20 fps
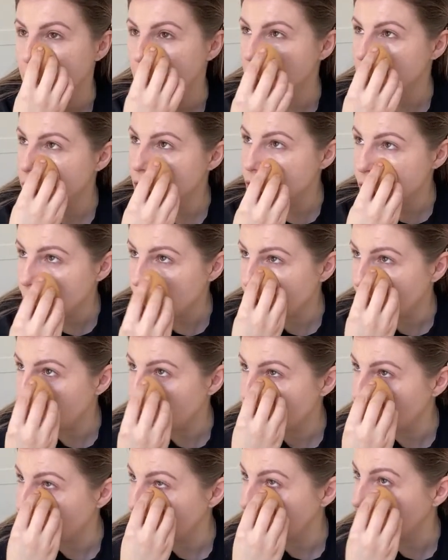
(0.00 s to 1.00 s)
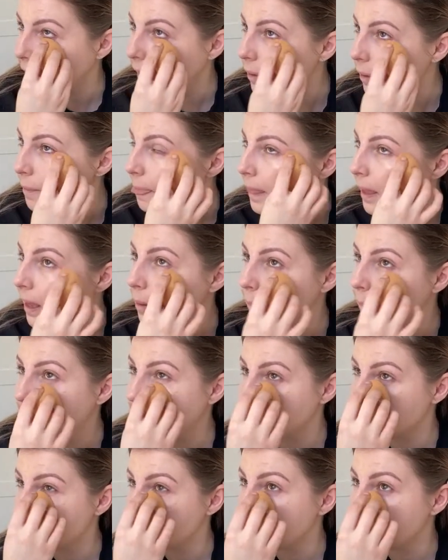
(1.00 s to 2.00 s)
Super annoying
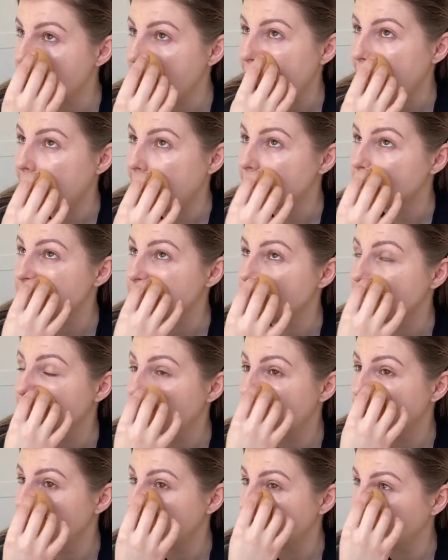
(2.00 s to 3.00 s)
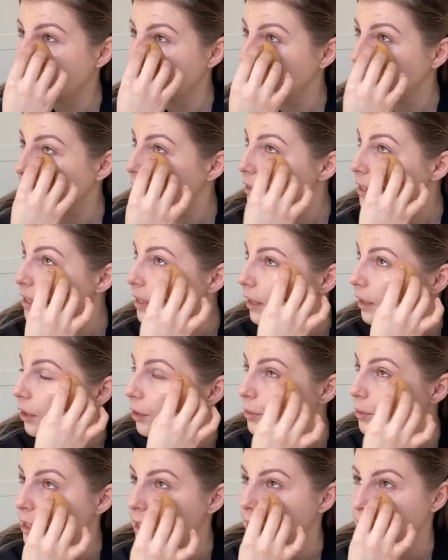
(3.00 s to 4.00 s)
because it says that the lip lift is
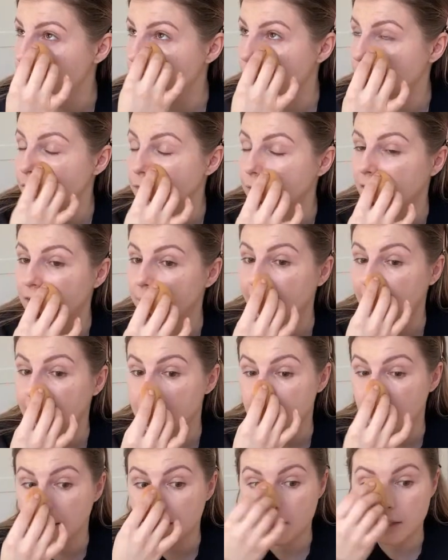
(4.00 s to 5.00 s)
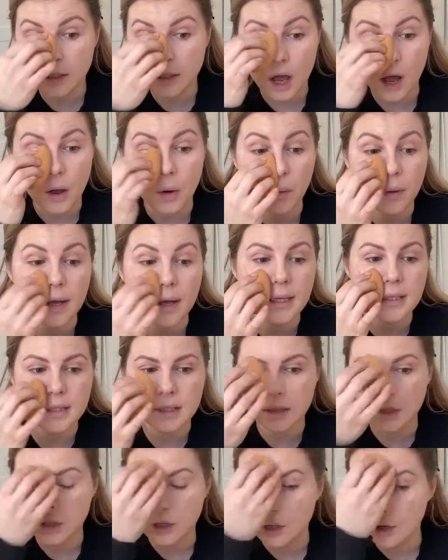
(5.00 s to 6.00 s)
included in the two for £12 and so is
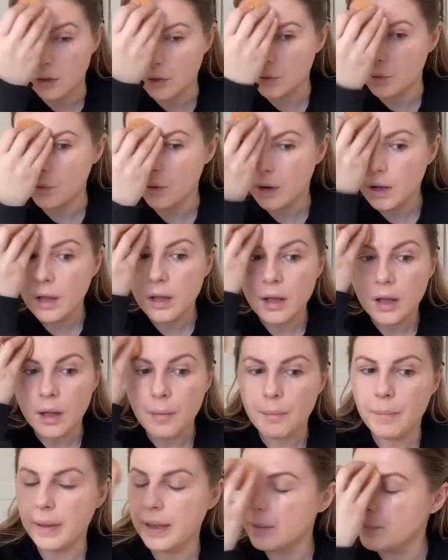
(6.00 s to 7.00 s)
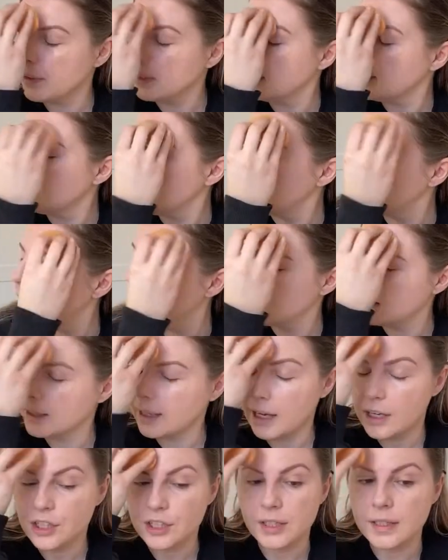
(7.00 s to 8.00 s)
the new Maybelline
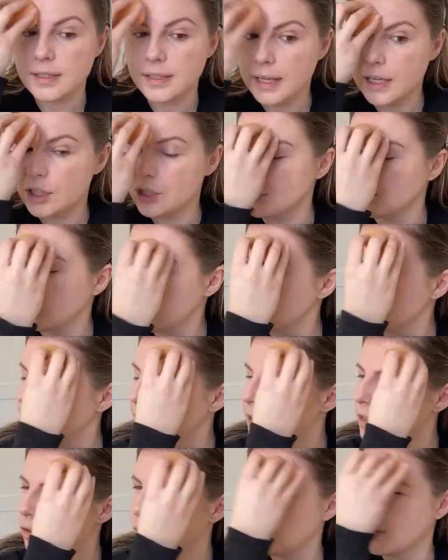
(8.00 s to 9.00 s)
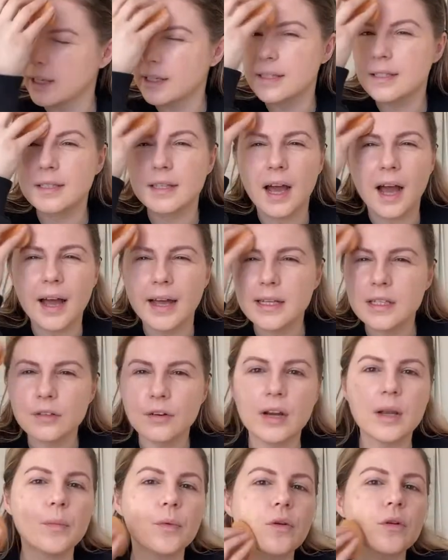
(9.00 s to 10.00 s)
Lash Sensational. I think it's called like
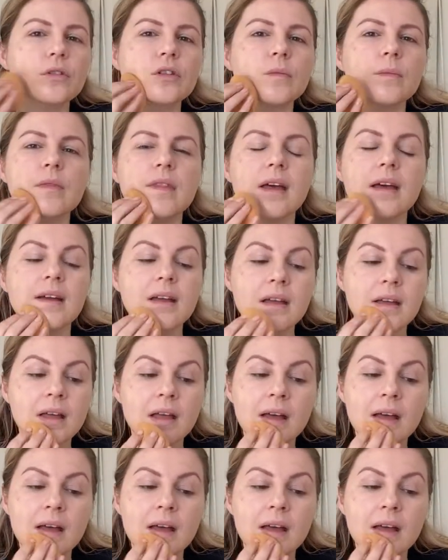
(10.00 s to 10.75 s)
Skyscraper or something.